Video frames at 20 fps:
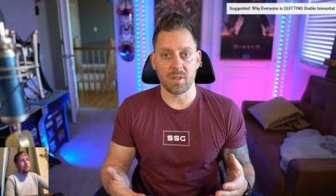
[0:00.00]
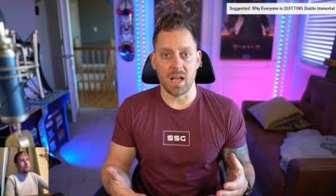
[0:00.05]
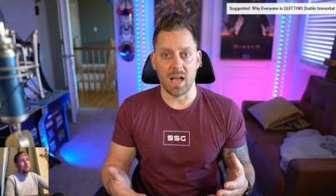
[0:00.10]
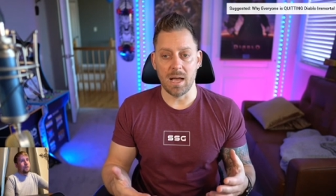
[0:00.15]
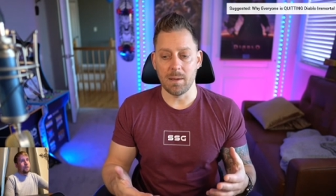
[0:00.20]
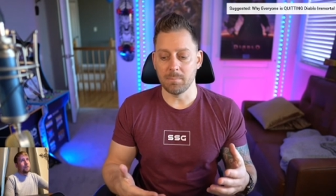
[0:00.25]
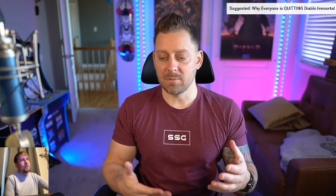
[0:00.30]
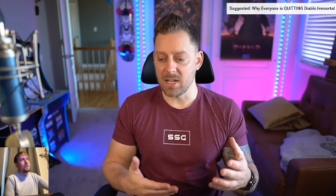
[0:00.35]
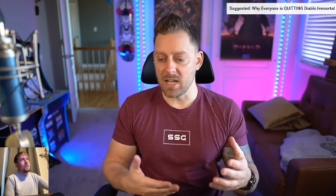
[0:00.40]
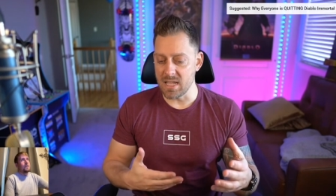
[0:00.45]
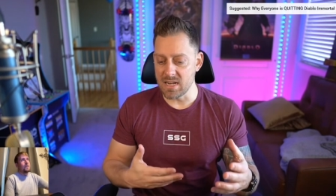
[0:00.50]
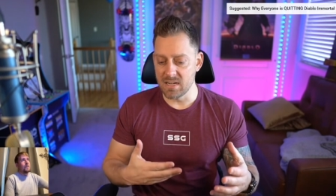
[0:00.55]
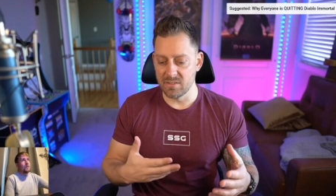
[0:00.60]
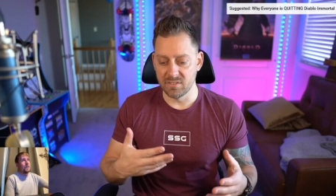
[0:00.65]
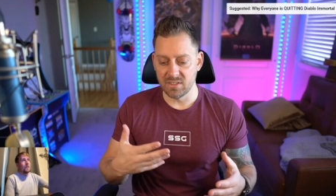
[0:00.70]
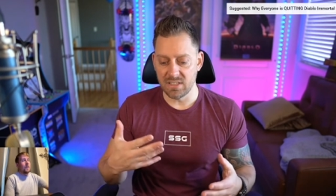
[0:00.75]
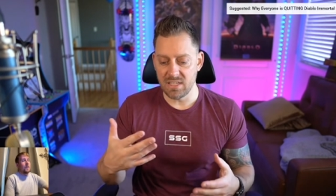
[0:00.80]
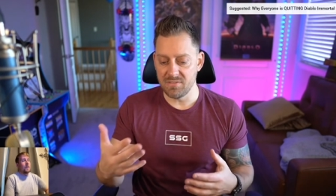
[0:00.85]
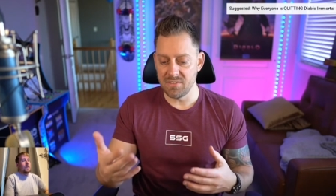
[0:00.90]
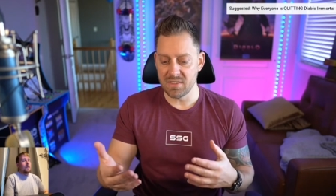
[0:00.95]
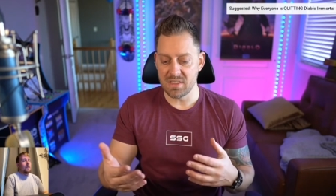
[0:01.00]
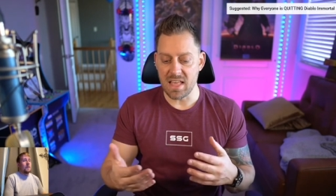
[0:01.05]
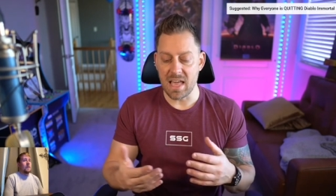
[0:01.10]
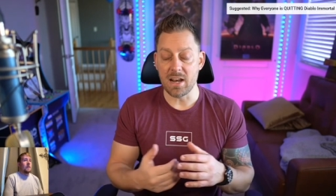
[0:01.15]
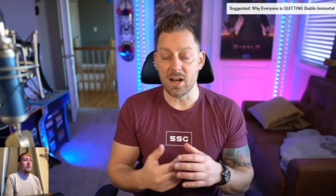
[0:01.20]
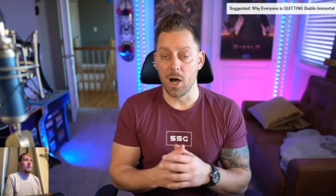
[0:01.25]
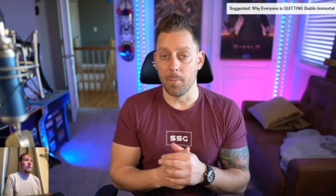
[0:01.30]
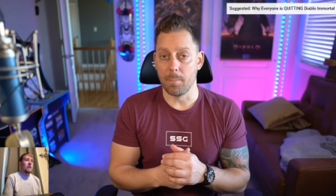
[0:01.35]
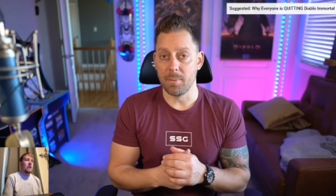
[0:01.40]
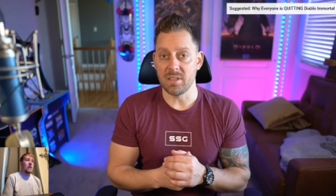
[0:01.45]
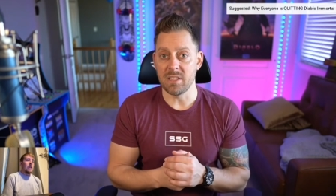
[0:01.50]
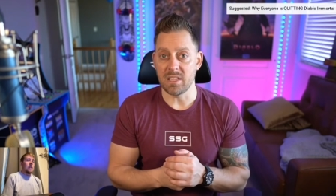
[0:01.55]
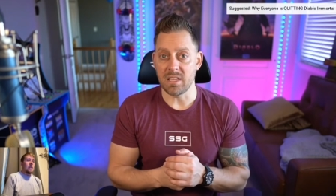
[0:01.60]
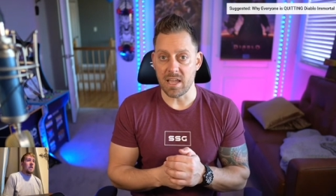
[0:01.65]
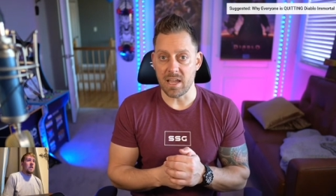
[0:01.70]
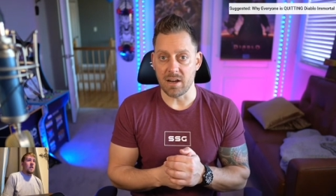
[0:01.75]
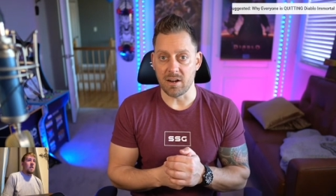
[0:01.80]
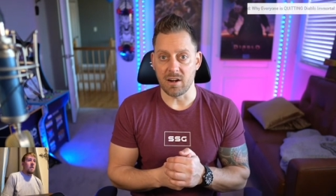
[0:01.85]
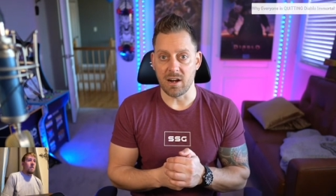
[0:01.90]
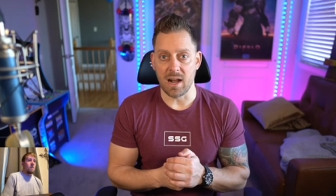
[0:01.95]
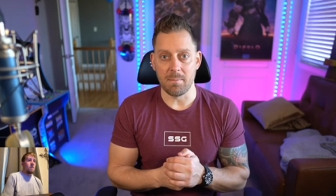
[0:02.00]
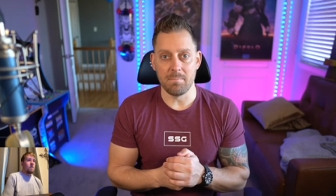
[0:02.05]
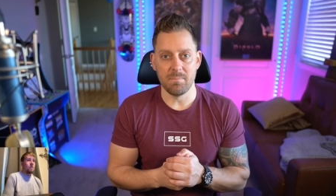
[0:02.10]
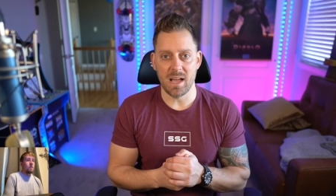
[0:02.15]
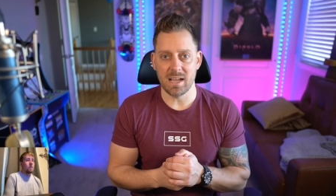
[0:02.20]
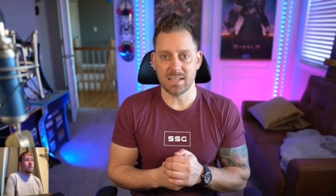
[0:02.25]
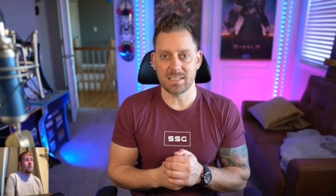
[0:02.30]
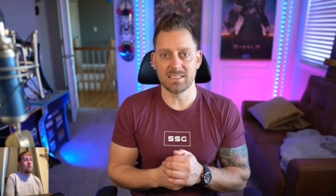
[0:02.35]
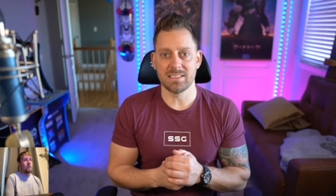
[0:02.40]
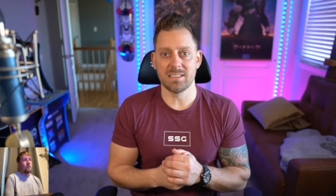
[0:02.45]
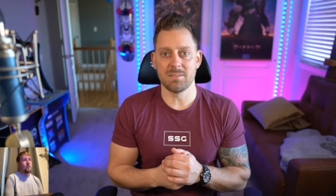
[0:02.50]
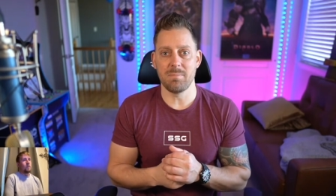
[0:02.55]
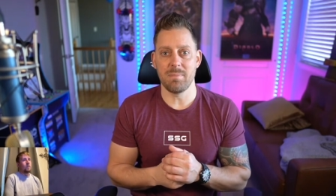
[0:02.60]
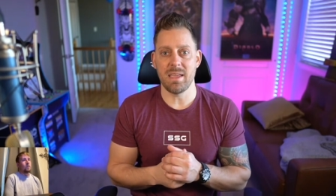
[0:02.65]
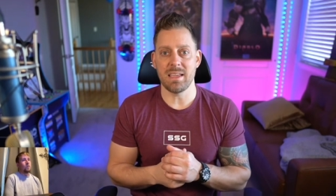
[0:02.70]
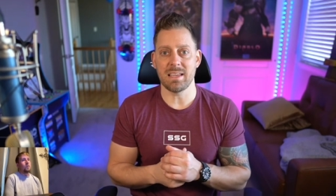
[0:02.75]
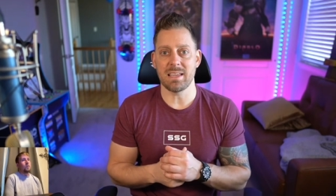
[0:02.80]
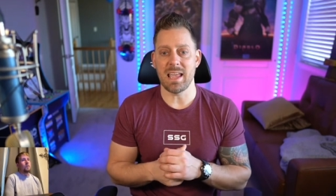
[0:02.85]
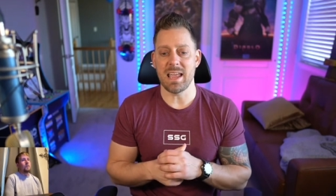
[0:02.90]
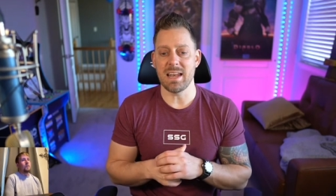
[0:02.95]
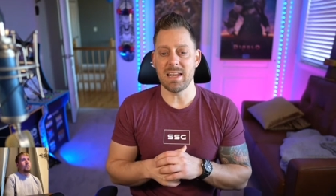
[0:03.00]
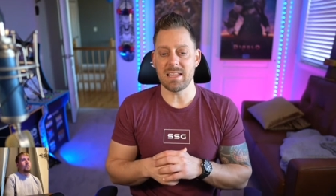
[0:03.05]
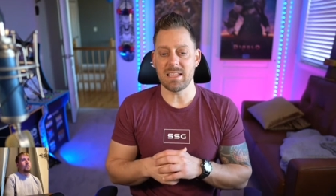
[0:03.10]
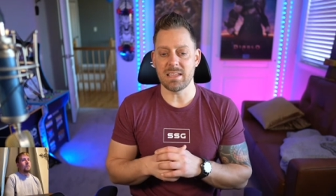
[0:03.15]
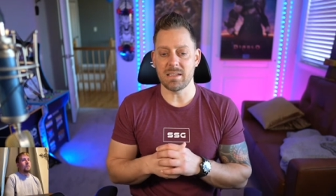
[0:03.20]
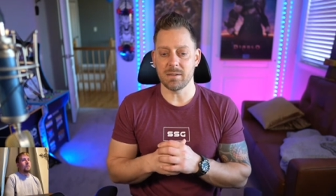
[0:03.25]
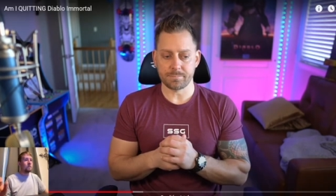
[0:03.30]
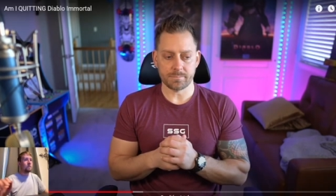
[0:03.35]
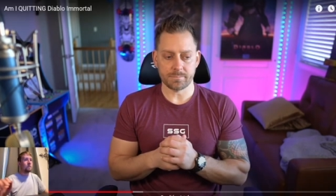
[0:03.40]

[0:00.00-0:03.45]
I'm kind of leaving that up in the air. I'm not going to make any